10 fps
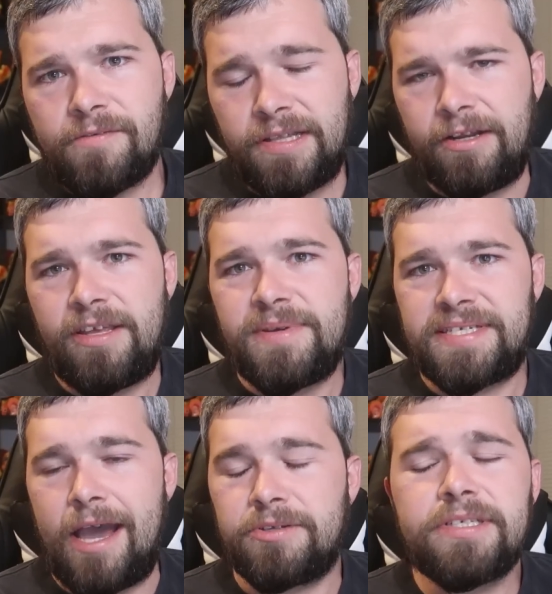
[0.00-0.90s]
I've clearly
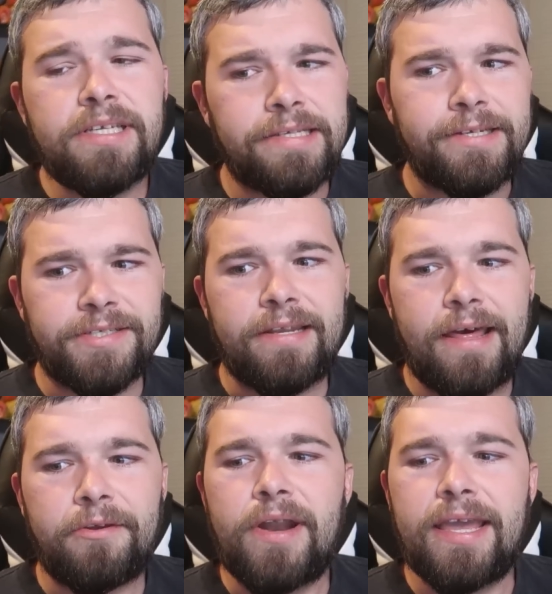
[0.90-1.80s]
miscounted because there's
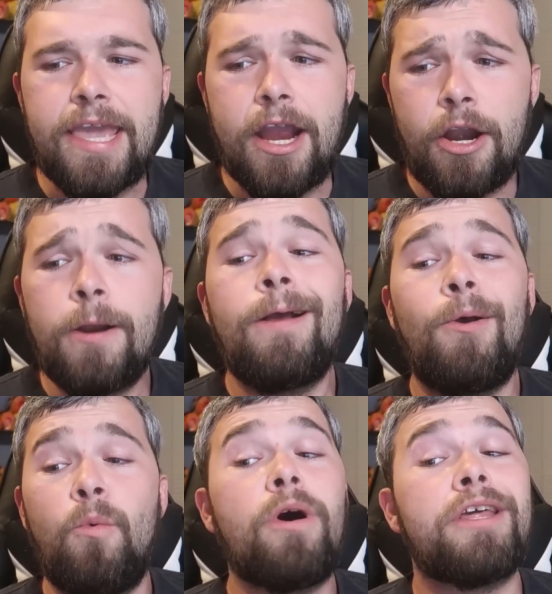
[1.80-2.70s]
another egg here.
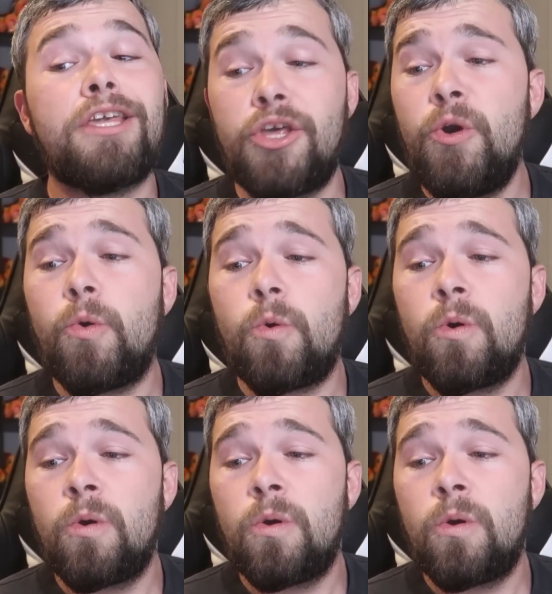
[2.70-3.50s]
What are you?